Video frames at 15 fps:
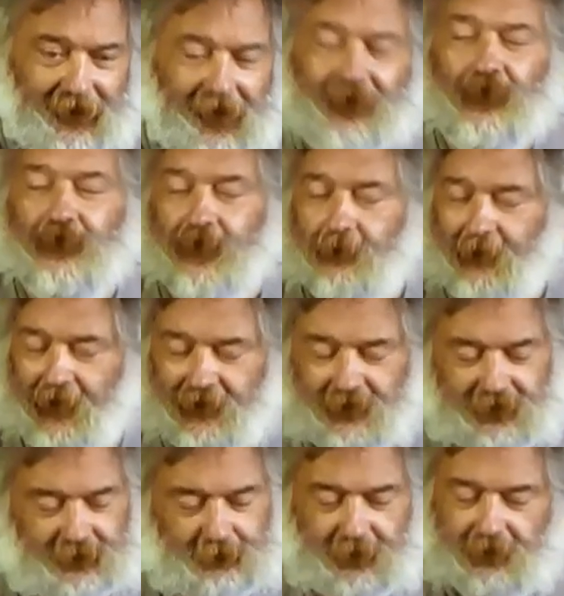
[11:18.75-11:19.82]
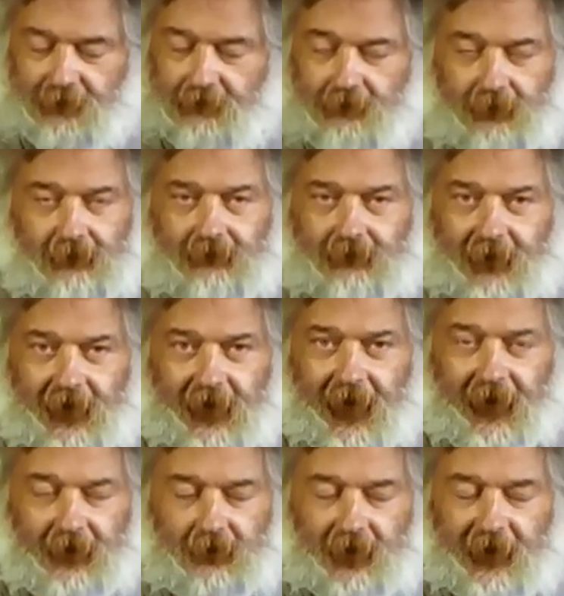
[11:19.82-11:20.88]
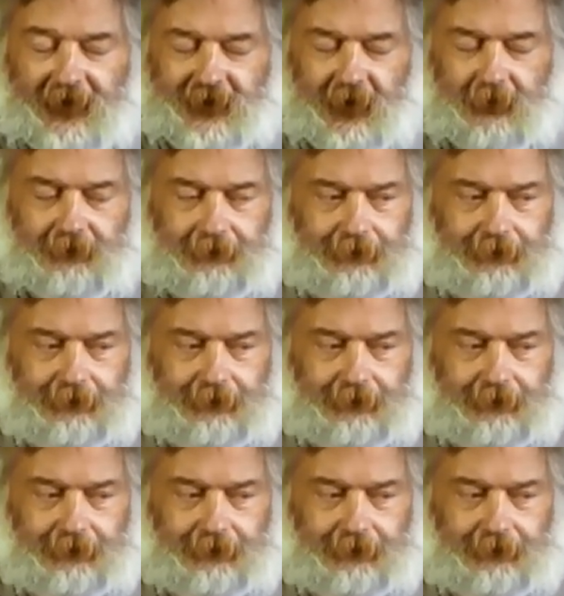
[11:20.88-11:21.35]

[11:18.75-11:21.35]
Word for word: and other matters, but again, later.